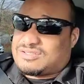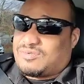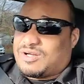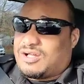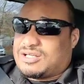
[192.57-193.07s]

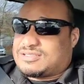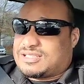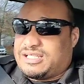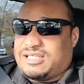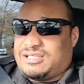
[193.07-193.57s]
So we're going to
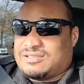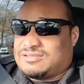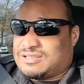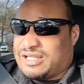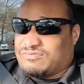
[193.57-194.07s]
see
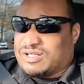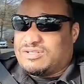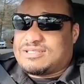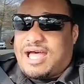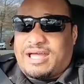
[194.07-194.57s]
in
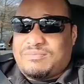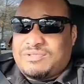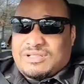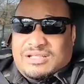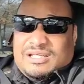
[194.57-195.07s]
real
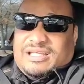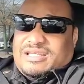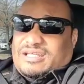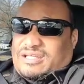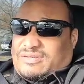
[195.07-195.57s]

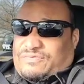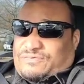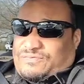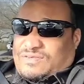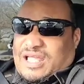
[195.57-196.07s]
time
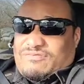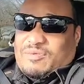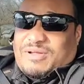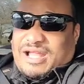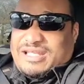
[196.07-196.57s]
if
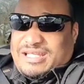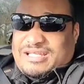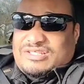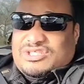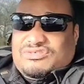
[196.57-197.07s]
everybody
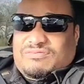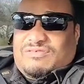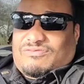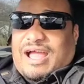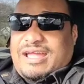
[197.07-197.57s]
is
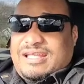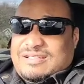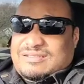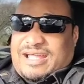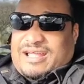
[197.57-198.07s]
right
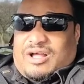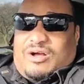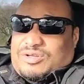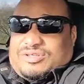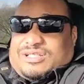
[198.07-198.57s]
that,
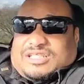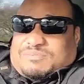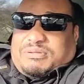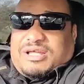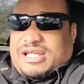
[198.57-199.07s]
oh, you can
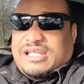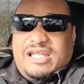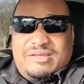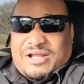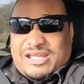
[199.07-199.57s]
just plug in
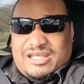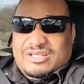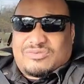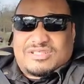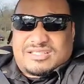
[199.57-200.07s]
anybody
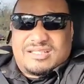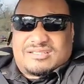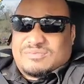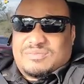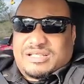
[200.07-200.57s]
into a
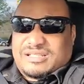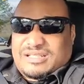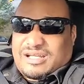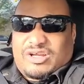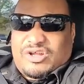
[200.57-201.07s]
system
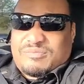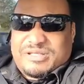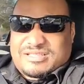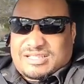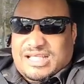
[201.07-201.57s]
and they're going to
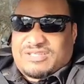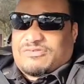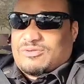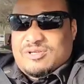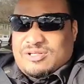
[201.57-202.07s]
be
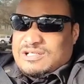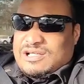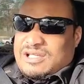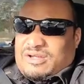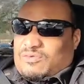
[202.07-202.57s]
successful.
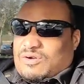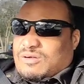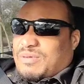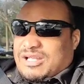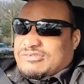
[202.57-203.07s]

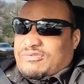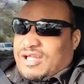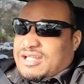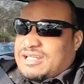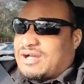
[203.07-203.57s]
We're about to
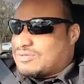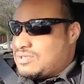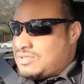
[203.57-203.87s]
find out.